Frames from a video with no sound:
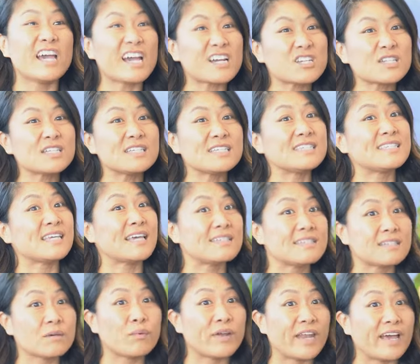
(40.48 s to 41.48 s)
you actually send
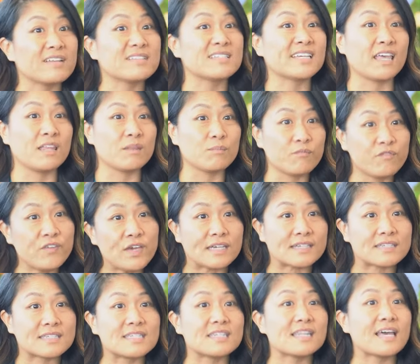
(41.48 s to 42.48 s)
someone out to get them
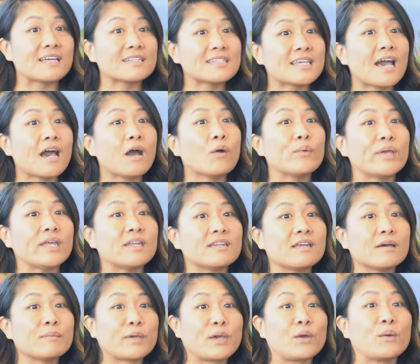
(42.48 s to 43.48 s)
fixed. And that's how we ended
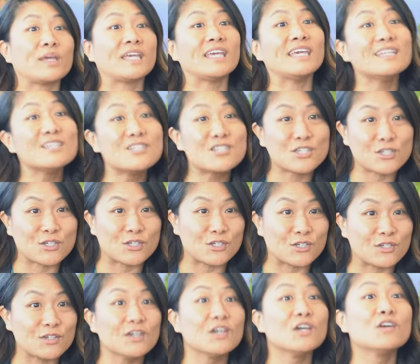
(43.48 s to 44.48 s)
up going
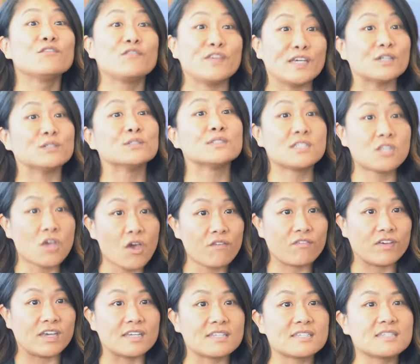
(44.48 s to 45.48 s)
into field
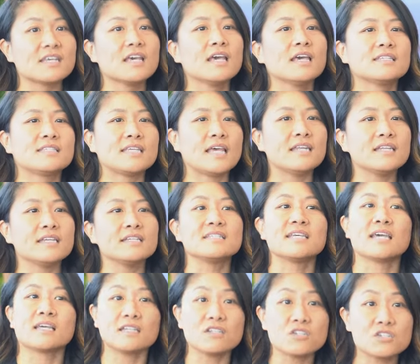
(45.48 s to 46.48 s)
service, sending
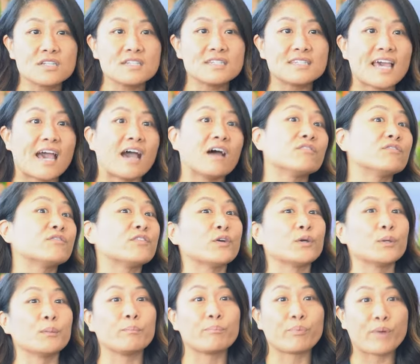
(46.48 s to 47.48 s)
technicians out
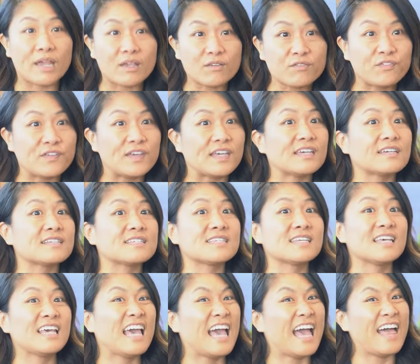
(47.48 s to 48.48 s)
for a break fix
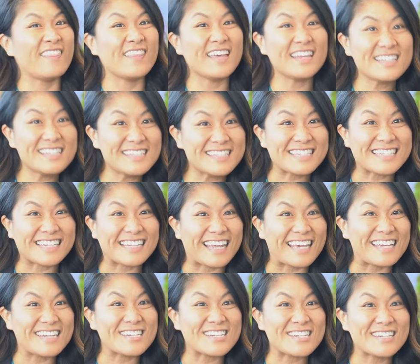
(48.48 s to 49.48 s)
and then
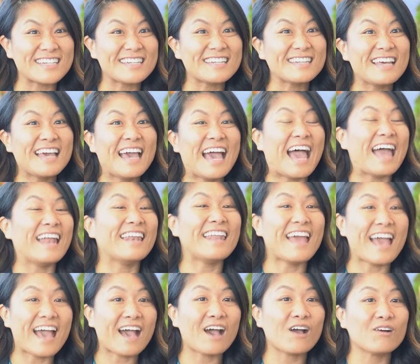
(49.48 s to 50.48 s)
installation, and
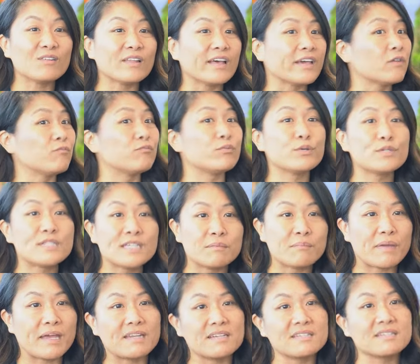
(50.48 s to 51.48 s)
now like routine
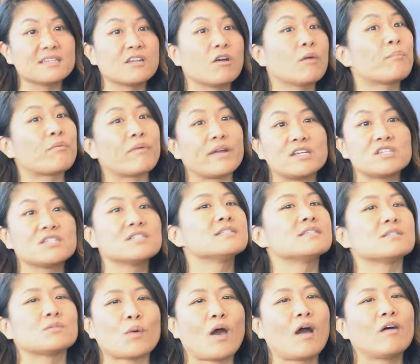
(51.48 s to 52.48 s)
maintenance and operations
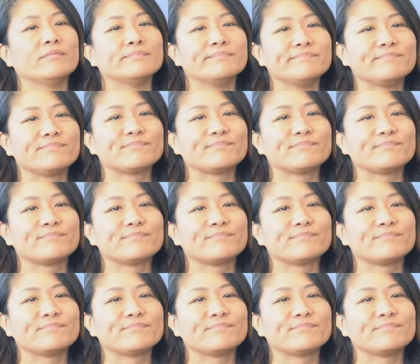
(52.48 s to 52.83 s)
as well.